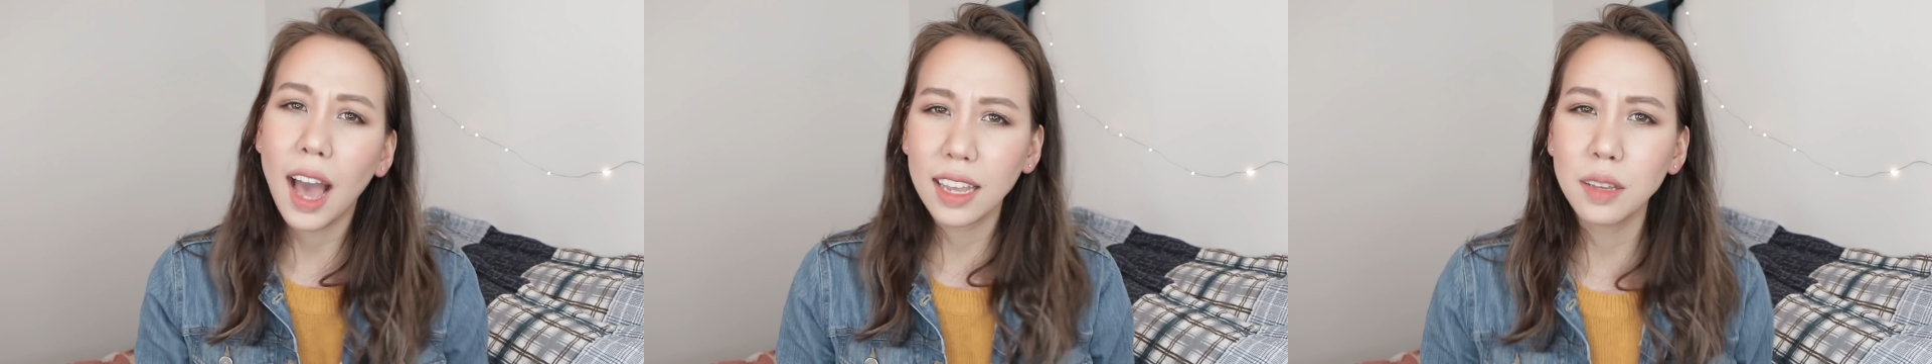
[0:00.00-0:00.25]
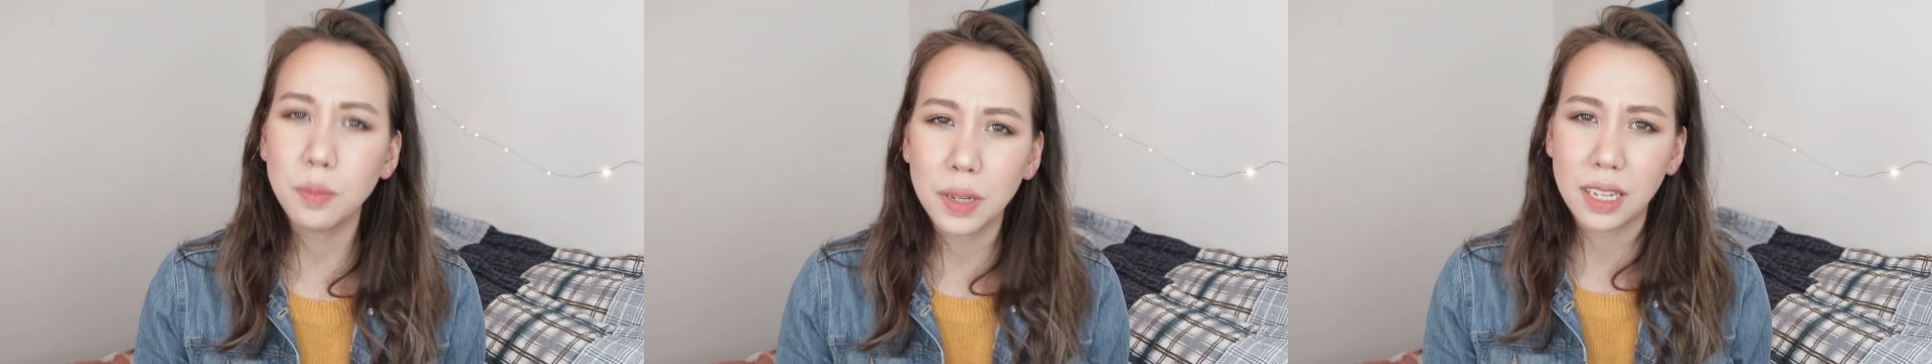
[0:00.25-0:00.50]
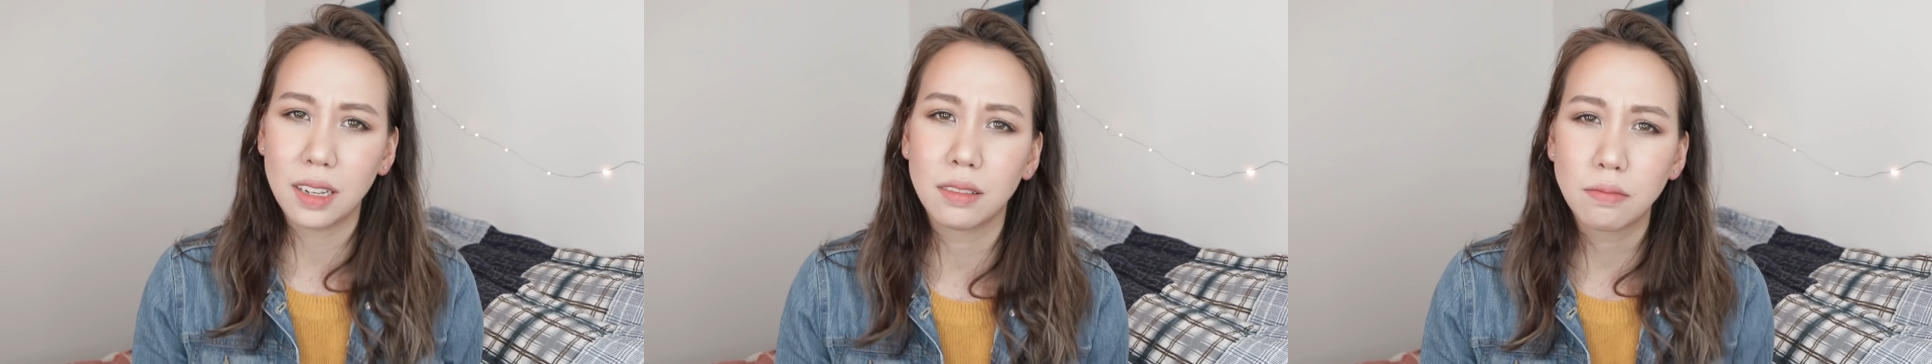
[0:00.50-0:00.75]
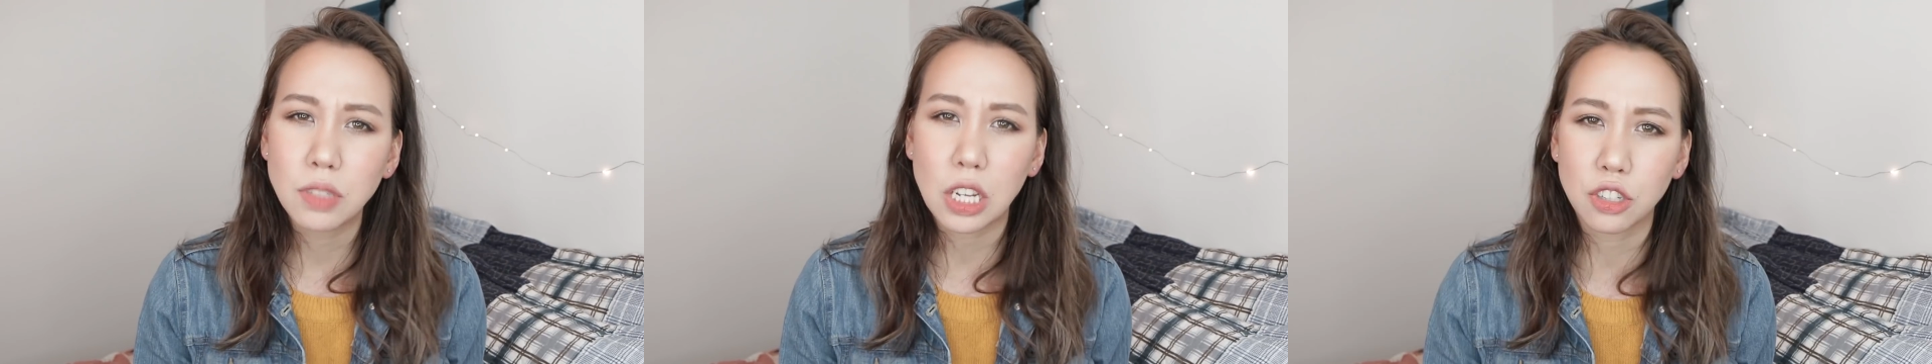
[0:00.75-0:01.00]
I can be
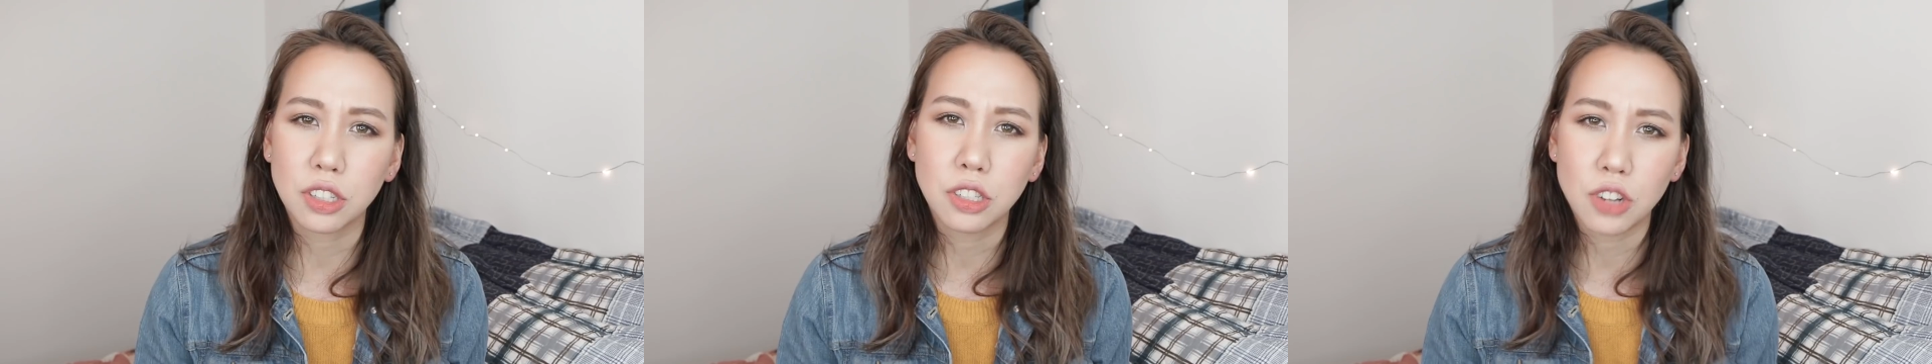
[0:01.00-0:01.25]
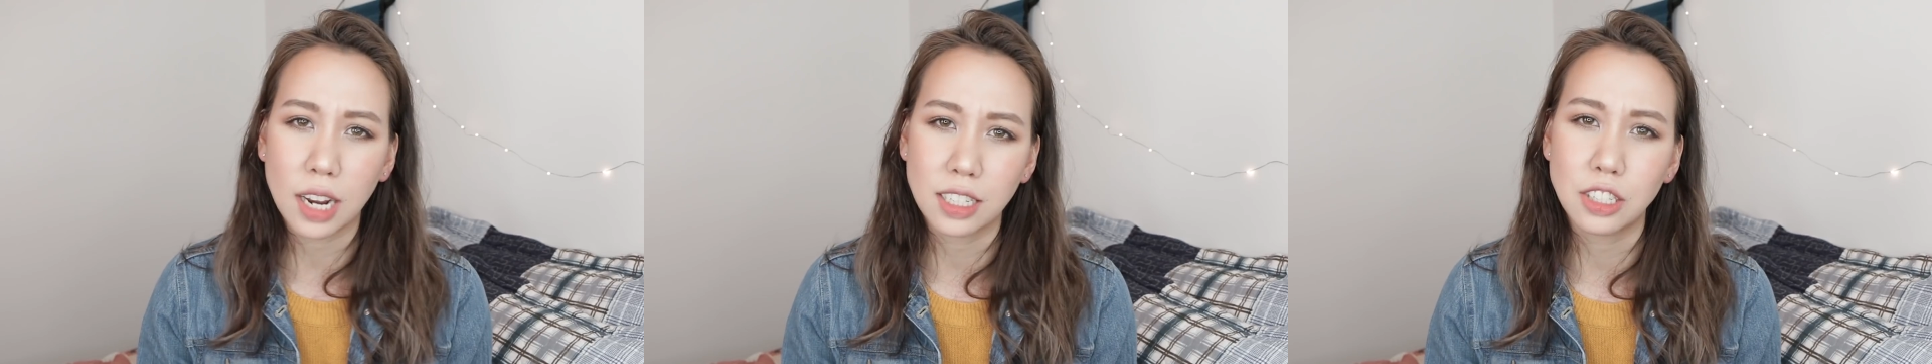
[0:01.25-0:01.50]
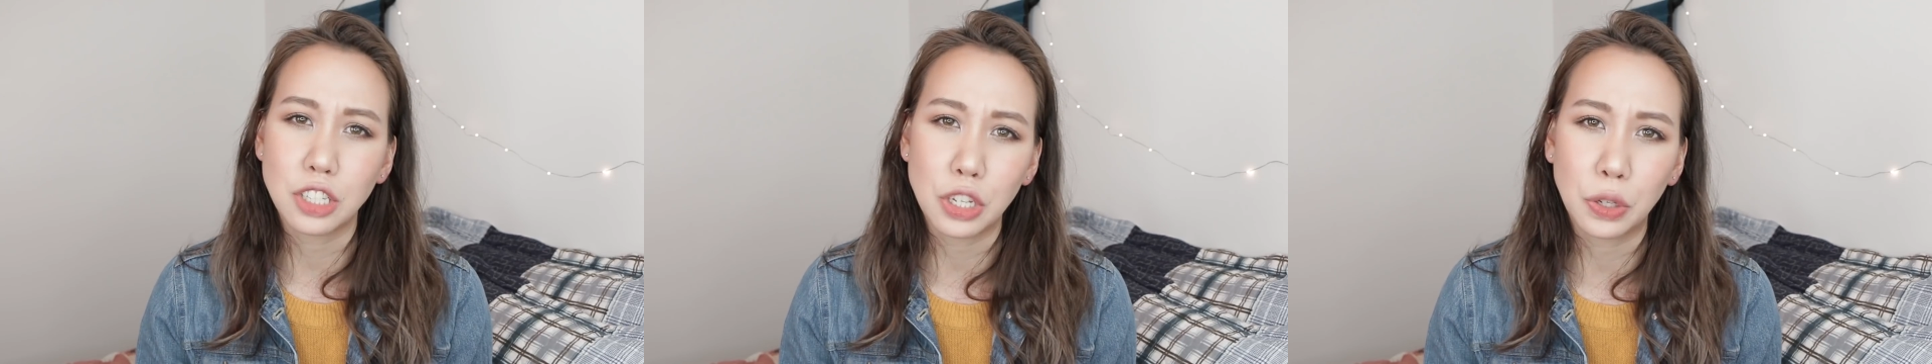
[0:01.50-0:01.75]
sexually attracted to